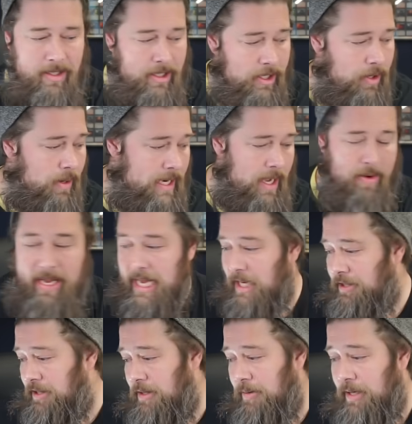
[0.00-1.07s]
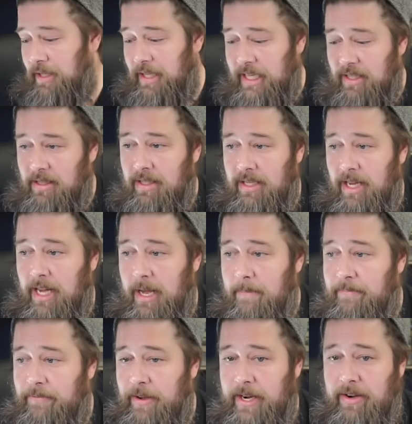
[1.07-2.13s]
you know what? Now I actually want to like look
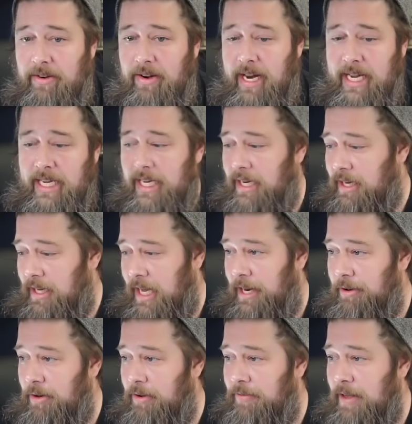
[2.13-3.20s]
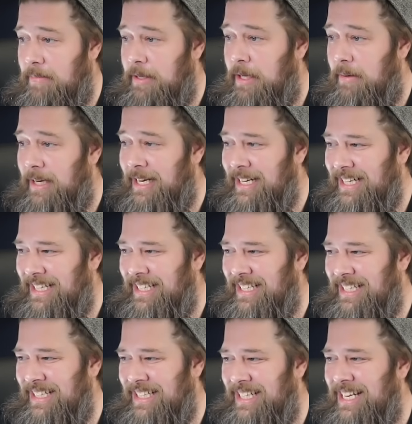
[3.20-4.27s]
up Fire Dragon. I don't know if I'm gonna
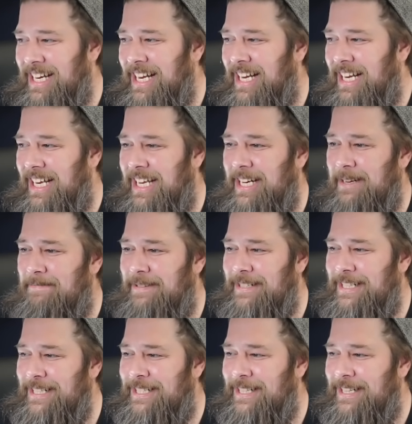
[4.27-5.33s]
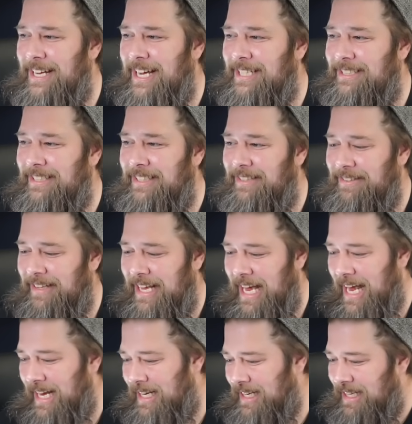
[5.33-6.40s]
in a position to actually do
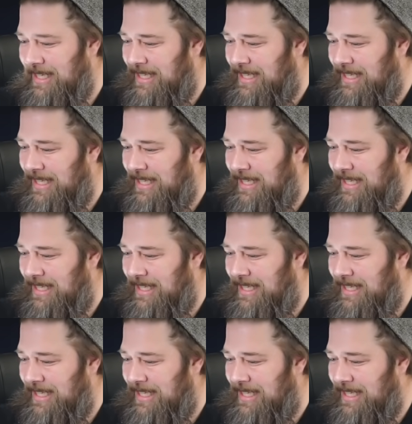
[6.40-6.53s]
that.